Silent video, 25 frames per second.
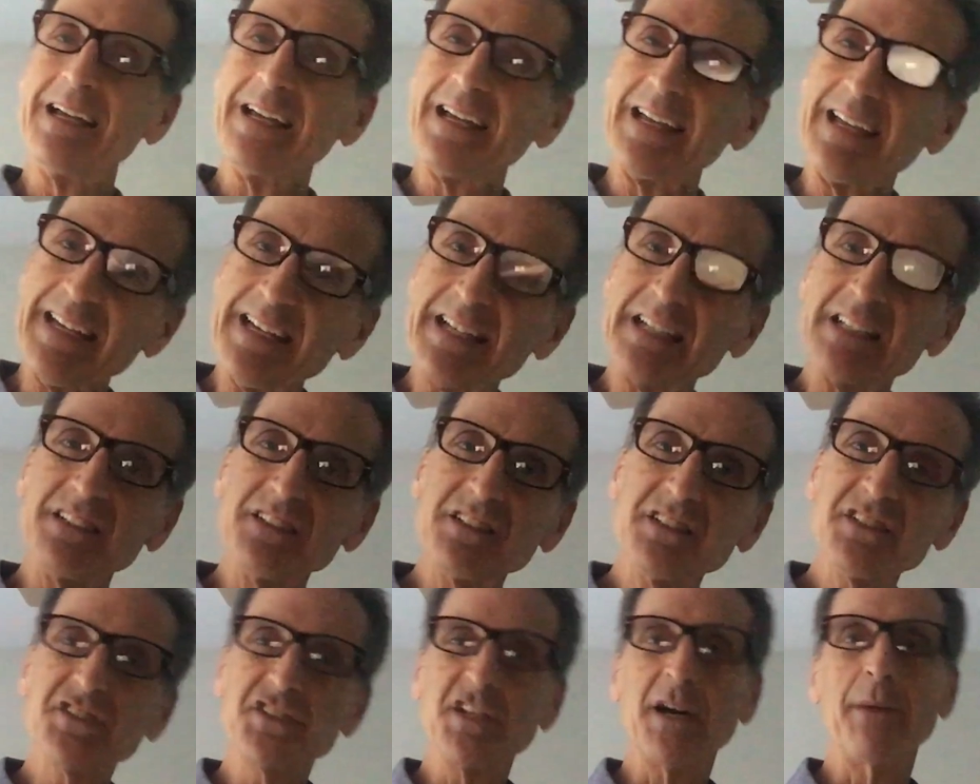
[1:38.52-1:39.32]

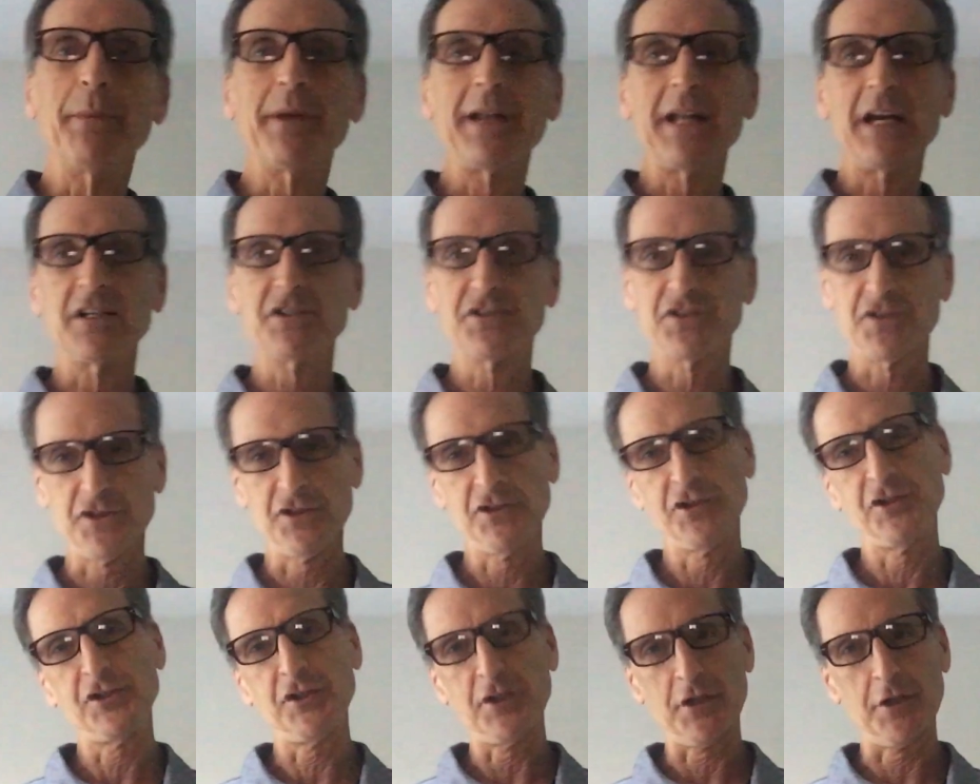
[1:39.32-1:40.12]
in someone else's
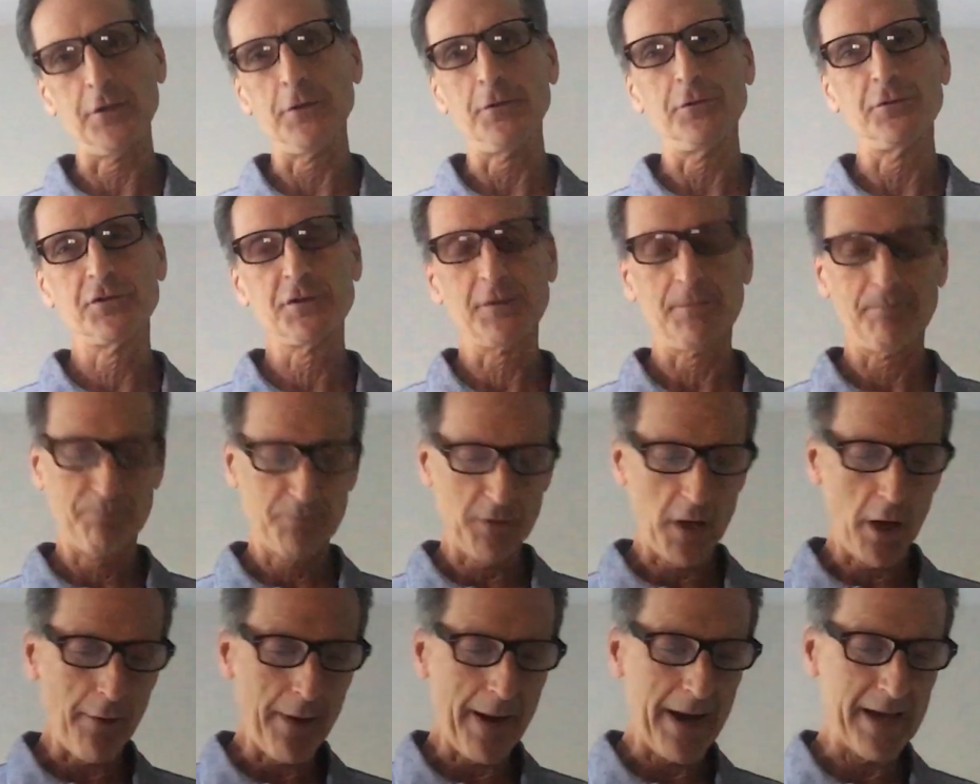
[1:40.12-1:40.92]
shoes.
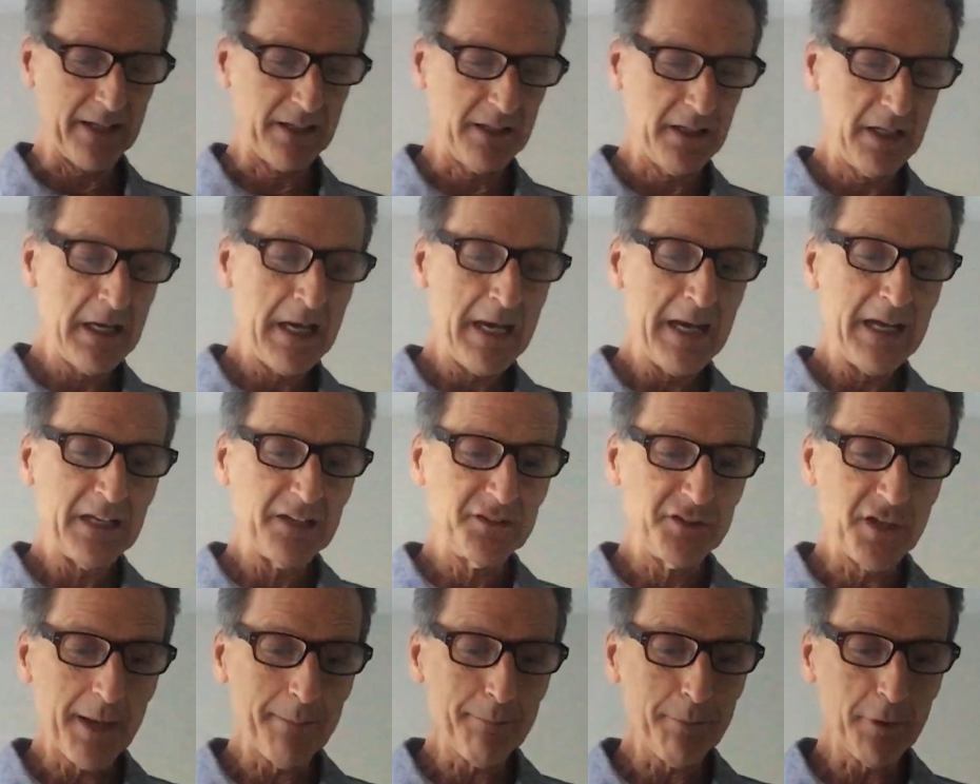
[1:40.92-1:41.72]
All right,
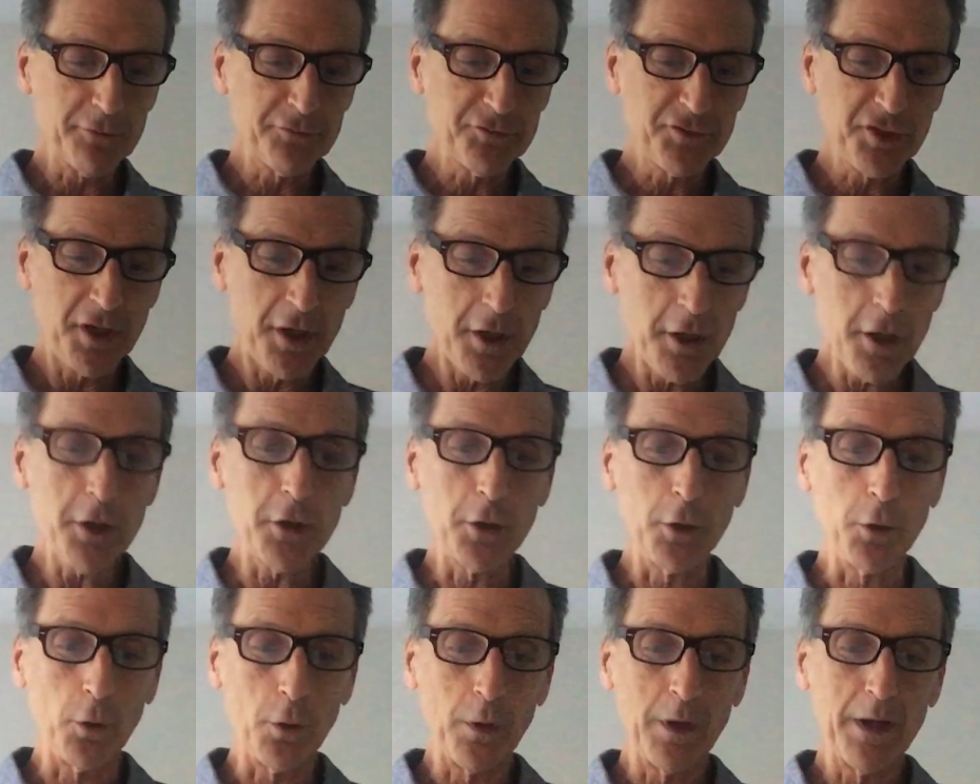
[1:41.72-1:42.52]
number
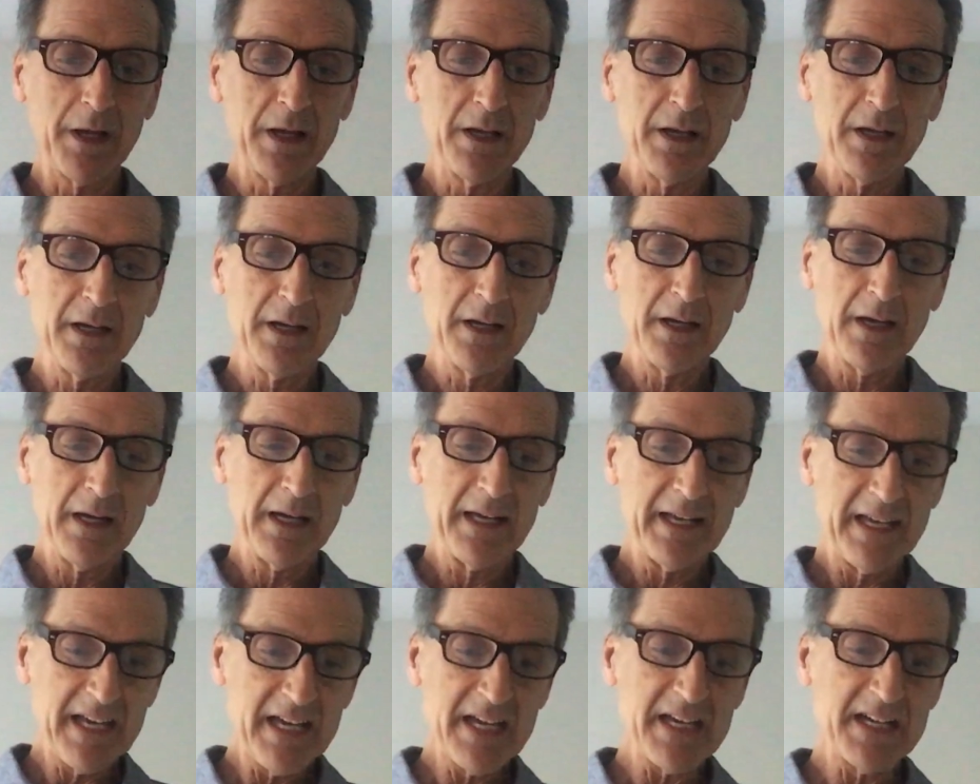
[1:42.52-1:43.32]
two
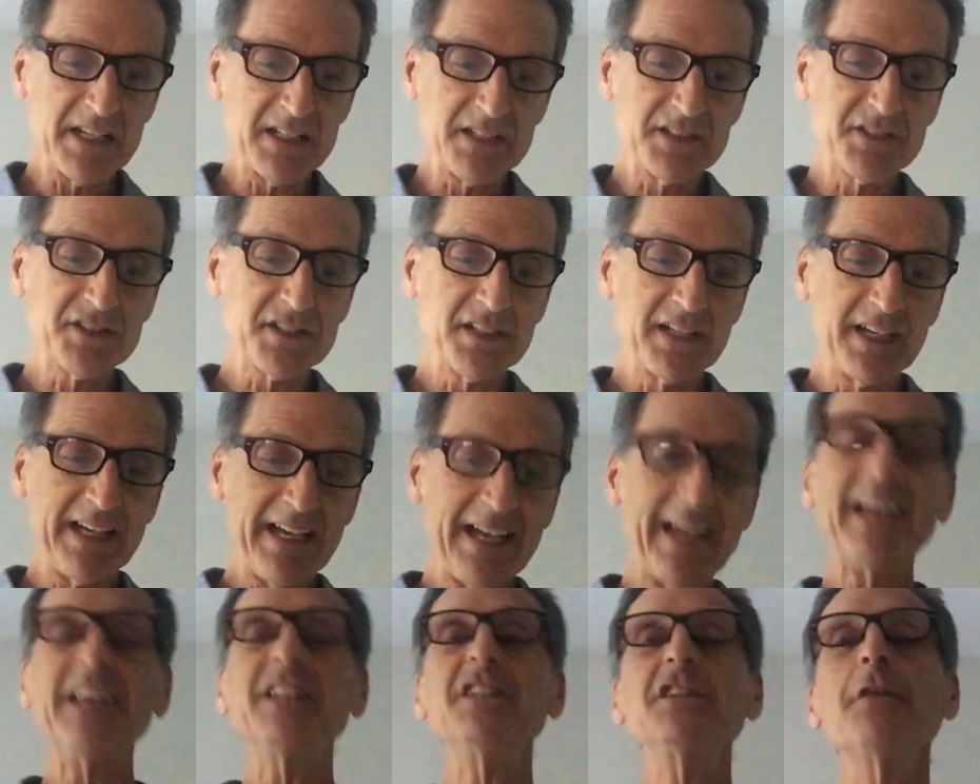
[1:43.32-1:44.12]
is
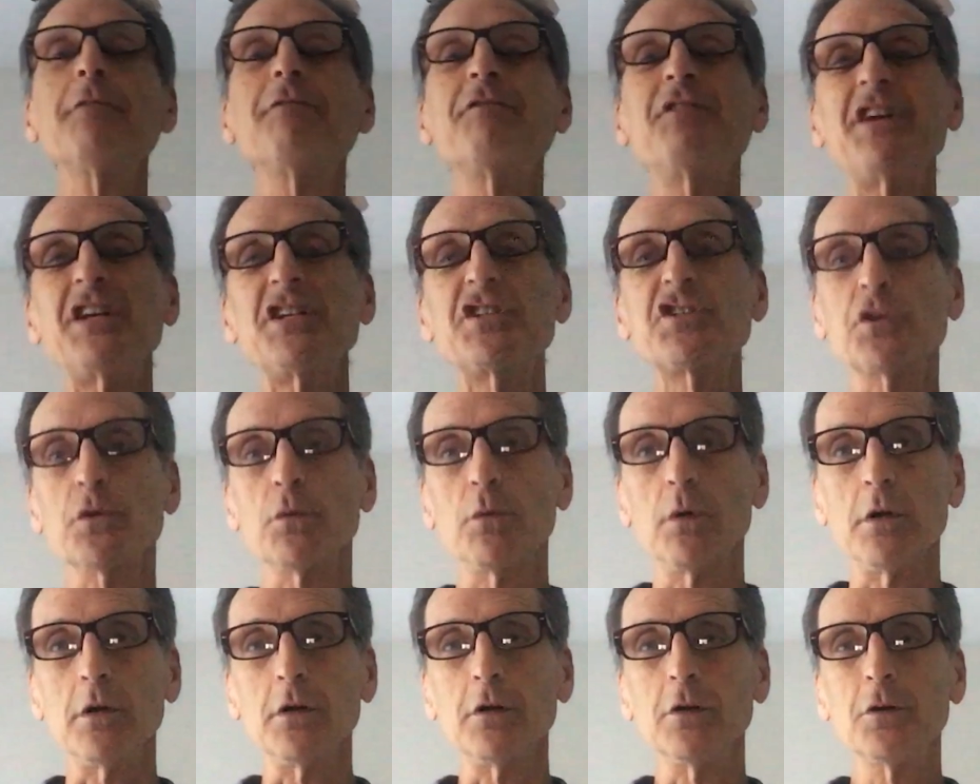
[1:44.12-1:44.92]

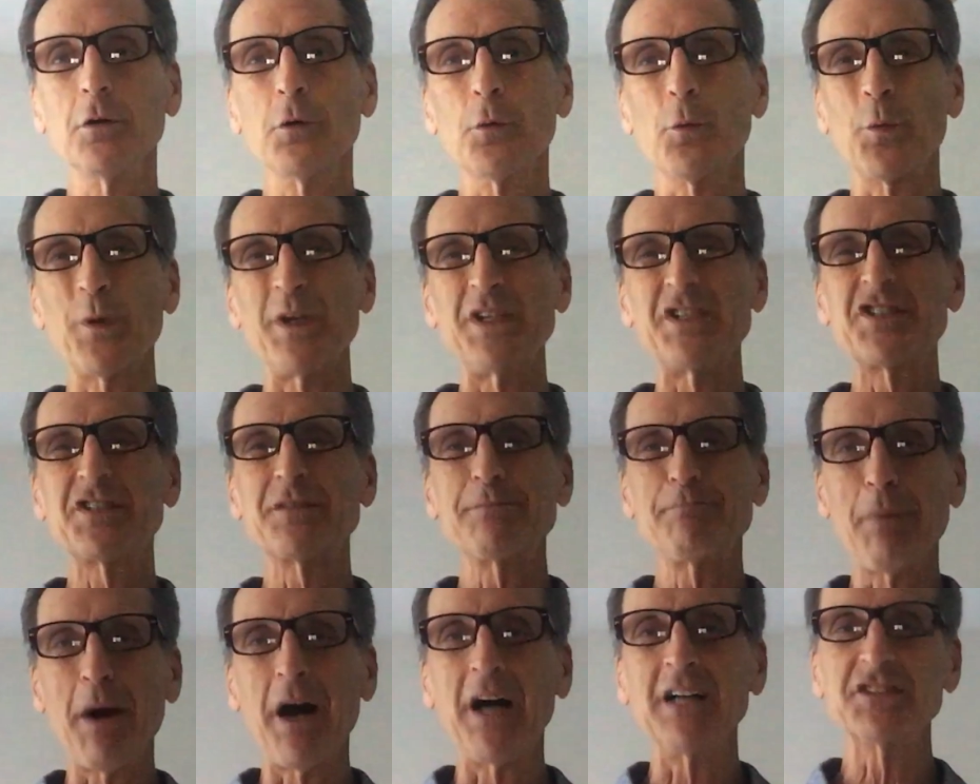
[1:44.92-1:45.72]
individual
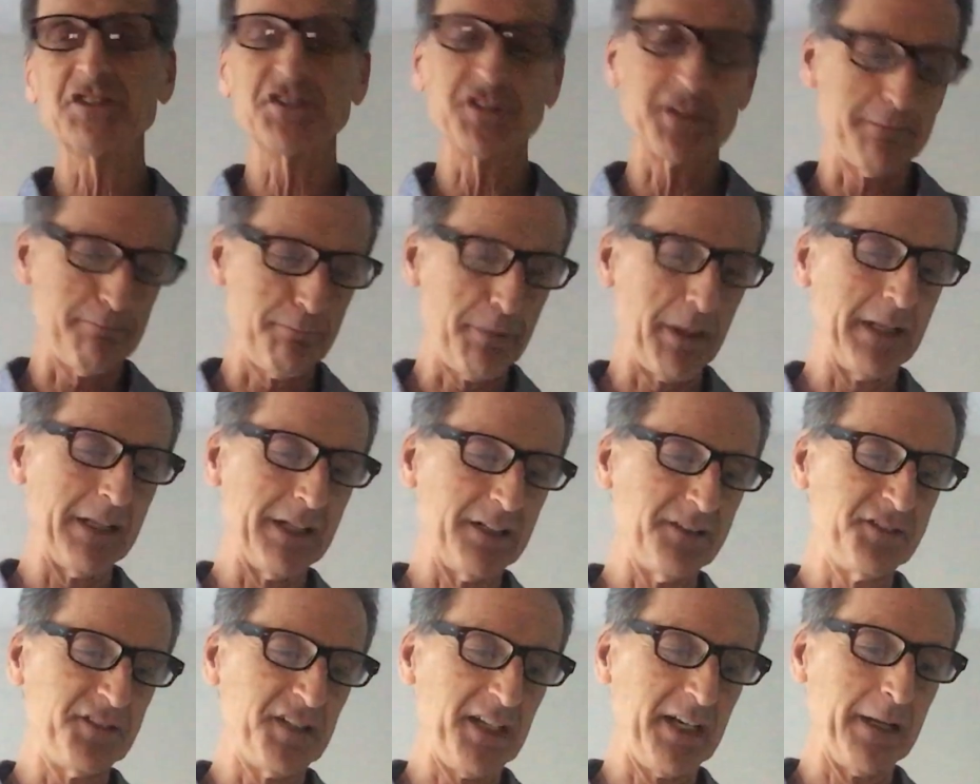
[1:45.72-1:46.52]

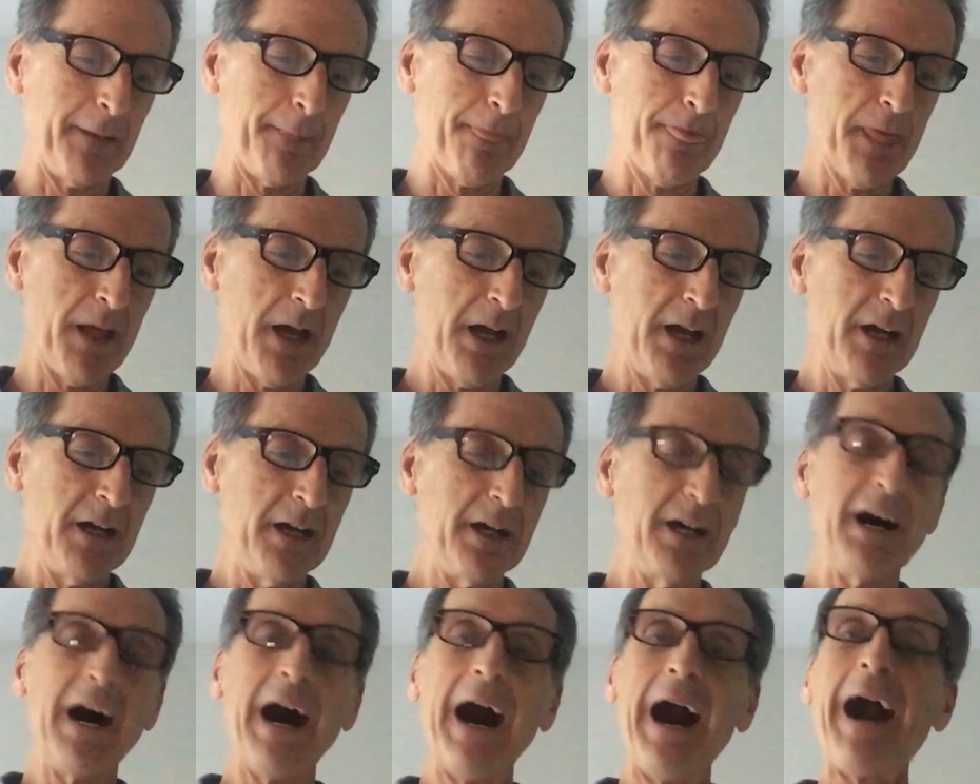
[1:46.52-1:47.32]
responsibility.
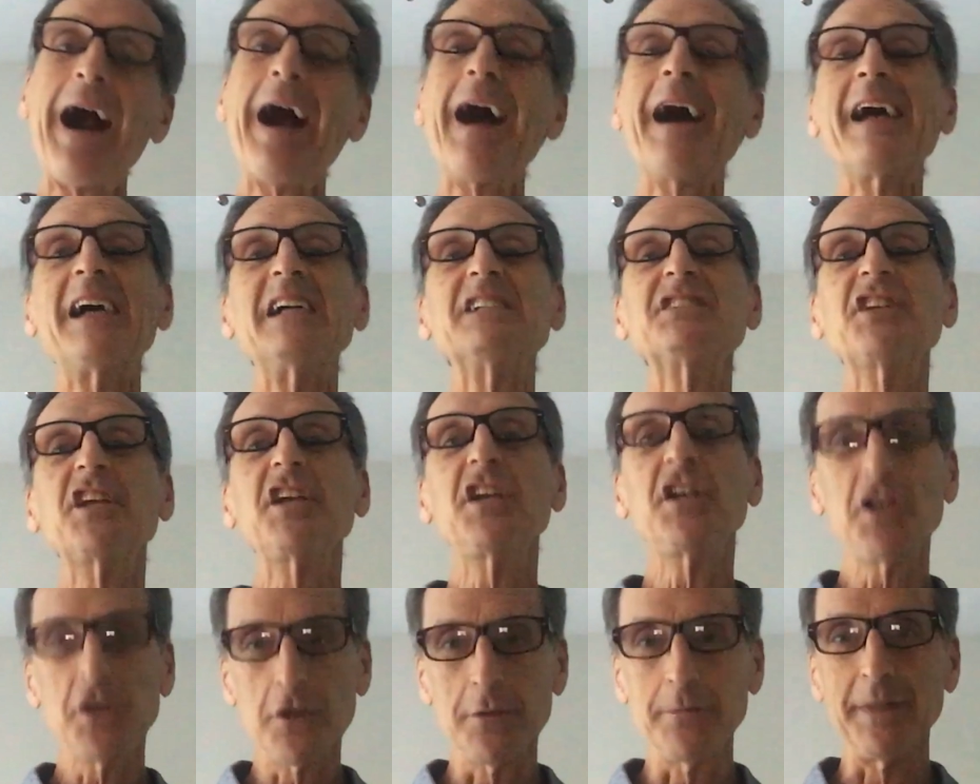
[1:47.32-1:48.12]
I, as a
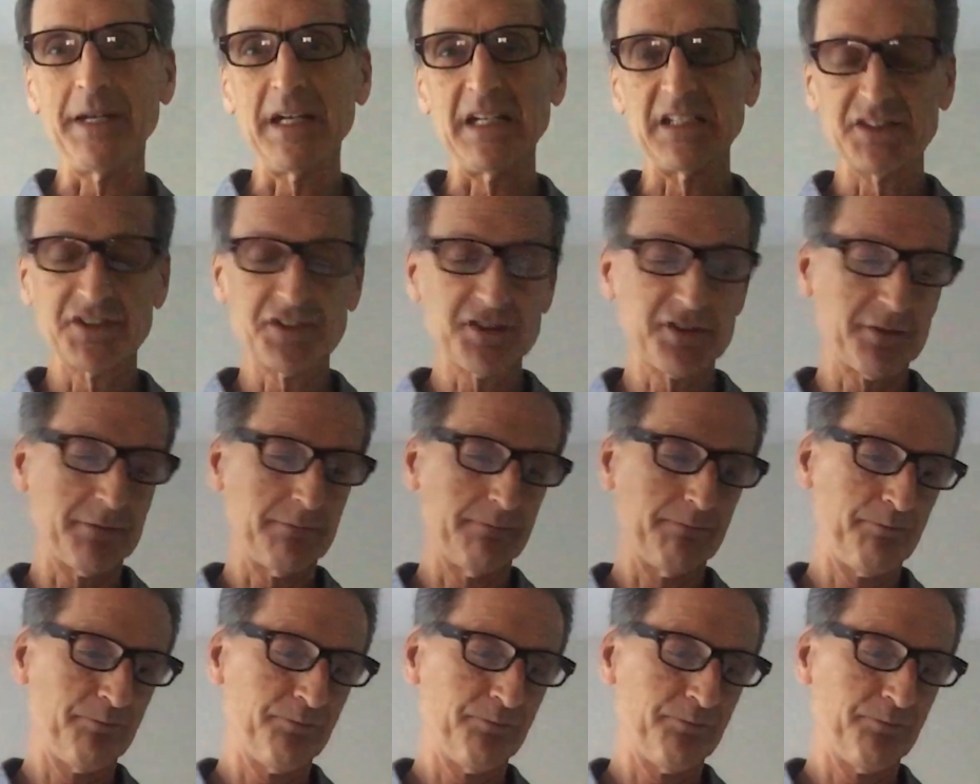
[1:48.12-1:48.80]
humanist,